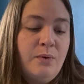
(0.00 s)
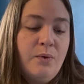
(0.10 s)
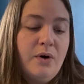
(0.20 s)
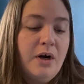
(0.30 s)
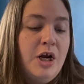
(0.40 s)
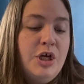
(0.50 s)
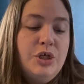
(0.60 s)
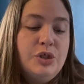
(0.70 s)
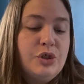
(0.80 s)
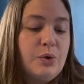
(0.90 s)
or
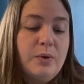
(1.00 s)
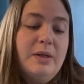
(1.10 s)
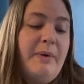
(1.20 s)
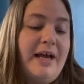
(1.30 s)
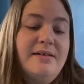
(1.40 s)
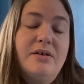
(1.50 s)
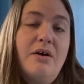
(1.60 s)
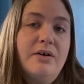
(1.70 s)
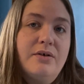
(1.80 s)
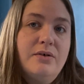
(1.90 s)
scrolling past an
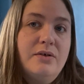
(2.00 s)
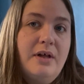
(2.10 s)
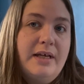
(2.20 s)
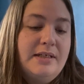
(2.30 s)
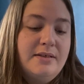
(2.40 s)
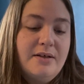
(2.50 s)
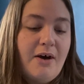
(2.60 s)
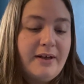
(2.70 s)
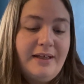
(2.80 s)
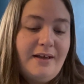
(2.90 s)
article and
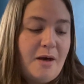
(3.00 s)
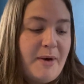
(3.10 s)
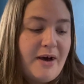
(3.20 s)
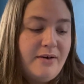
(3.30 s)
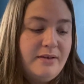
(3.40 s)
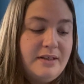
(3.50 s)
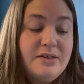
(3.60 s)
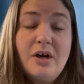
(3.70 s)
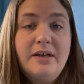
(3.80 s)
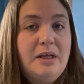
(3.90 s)
talking about
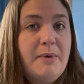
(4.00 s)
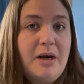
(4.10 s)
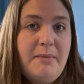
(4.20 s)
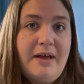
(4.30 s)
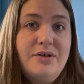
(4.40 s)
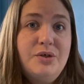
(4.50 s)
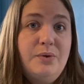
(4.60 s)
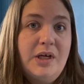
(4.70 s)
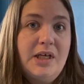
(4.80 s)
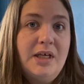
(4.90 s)
a mass
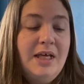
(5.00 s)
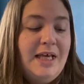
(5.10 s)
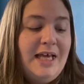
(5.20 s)
shooting,